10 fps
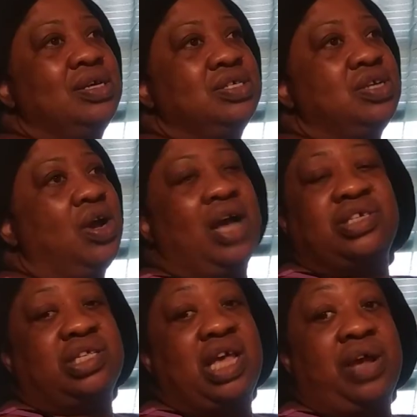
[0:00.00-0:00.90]
share. I
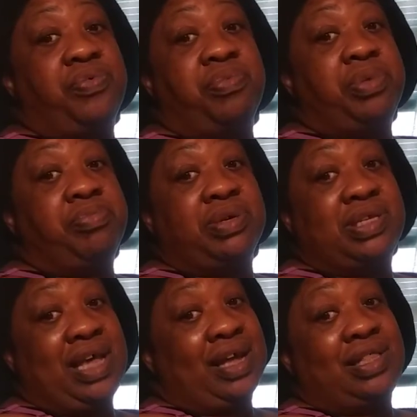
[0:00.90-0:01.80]
just can't remember
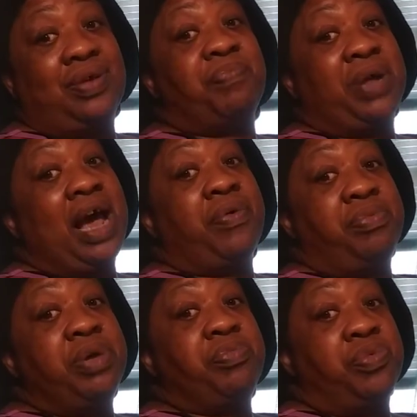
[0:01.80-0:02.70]
exactly, but I
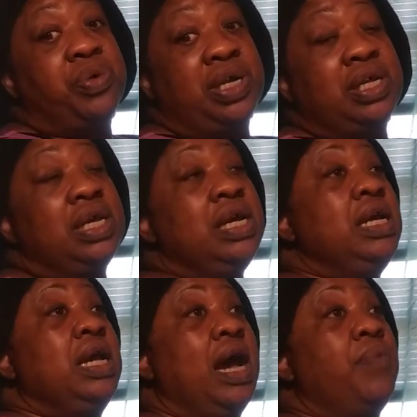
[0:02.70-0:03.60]
remember what
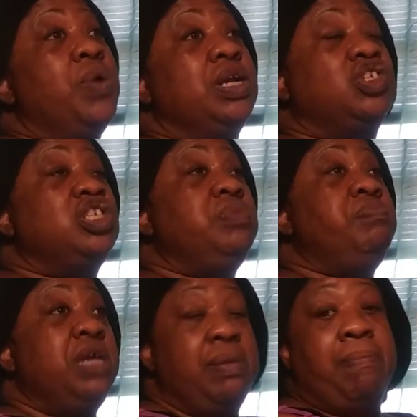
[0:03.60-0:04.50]
what she
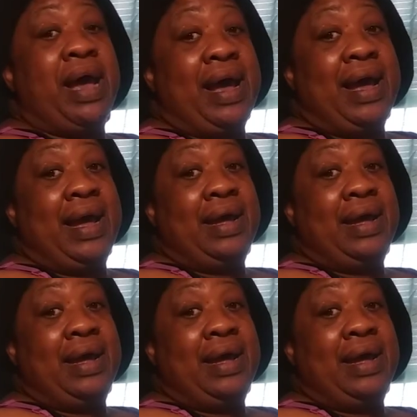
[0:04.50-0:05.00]
meant by